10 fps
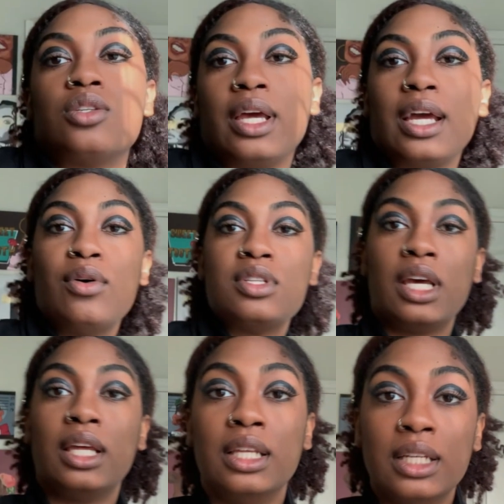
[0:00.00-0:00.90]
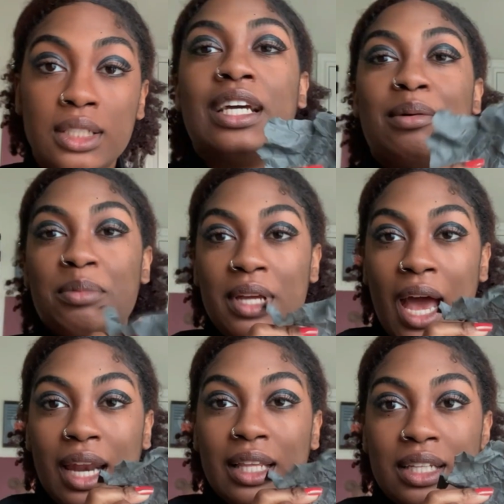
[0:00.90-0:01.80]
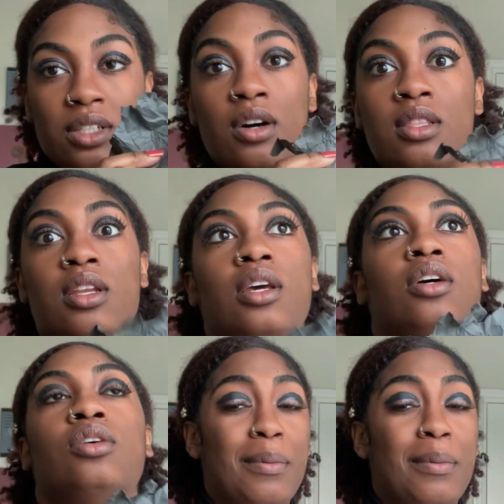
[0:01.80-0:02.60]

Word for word: So like I was saying this, I'm gonna be adding this on the nail.